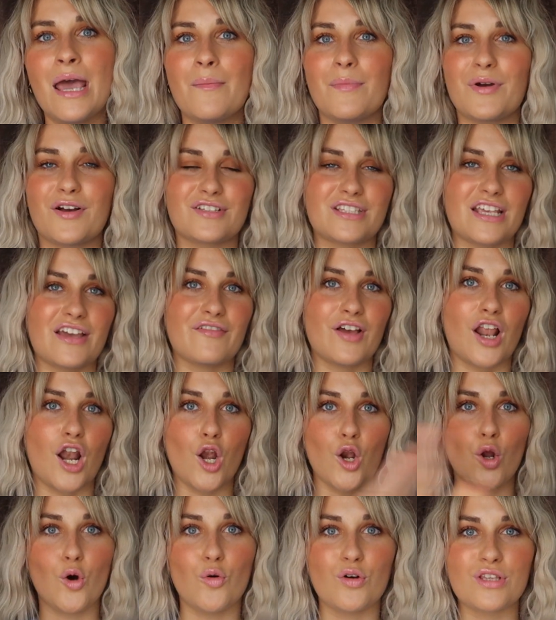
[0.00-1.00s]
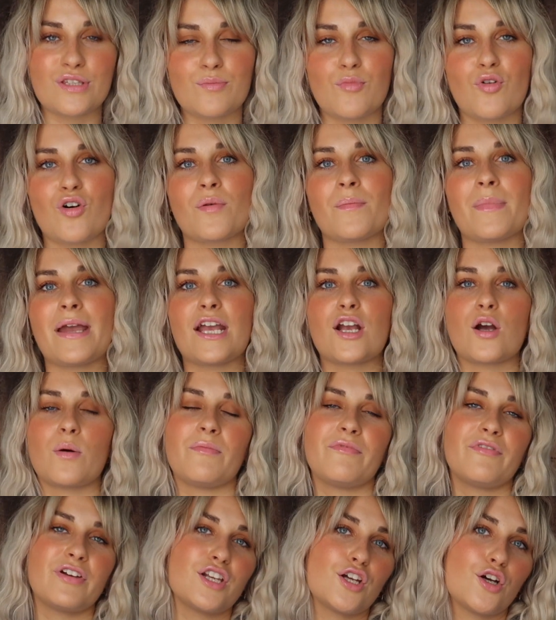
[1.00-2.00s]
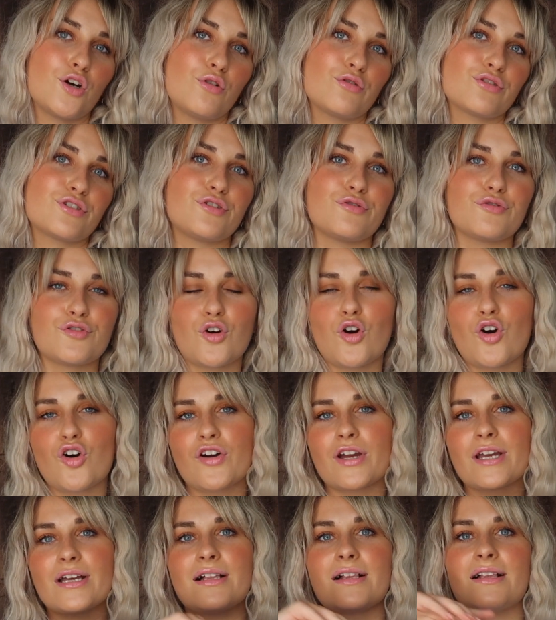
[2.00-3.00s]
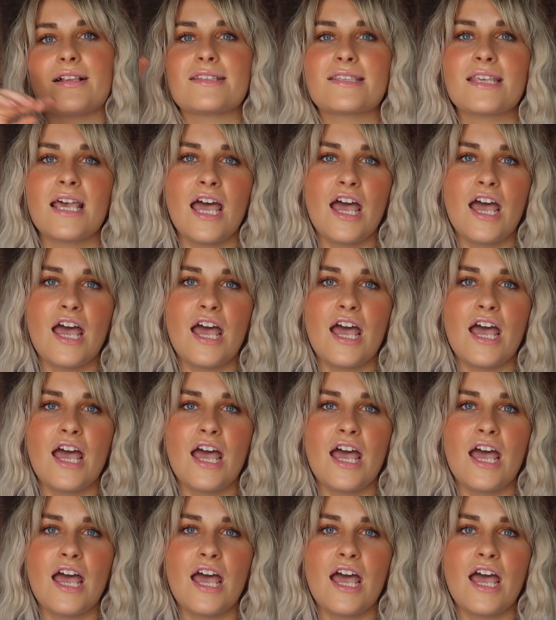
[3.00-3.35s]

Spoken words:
because I have loads more makeup videos, tutorials,